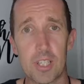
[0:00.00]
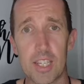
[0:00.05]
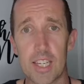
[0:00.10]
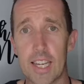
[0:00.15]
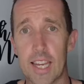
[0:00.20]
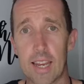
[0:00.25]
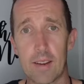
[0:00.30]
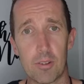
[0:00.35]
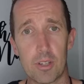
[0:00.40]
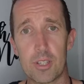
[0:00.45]

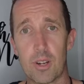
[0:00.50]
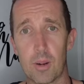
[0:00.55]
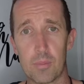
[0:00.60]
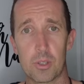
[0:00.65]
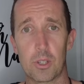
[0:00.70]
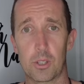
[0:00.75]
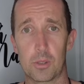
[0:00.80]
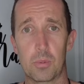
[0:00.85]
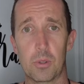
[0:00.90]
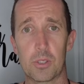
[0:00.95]
year, every time
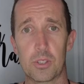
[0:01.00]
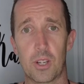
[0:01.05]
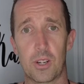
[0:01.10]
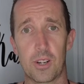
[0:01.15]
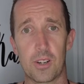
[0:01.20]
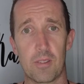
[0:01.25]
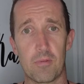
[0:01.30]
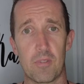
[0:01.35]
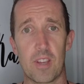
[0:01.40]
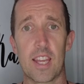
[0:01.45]
Josh puts on
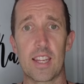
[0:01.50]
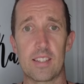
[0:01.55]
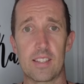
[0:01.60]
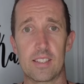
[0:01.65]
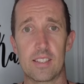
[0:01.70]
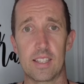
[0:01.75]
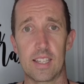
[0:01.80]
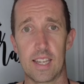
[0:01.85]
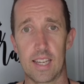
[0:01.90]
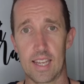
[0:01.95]
an
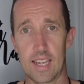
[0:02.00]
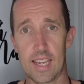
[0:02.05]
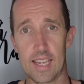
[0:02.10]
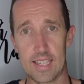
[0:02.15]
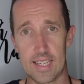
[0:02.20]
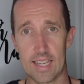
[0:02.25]
event, it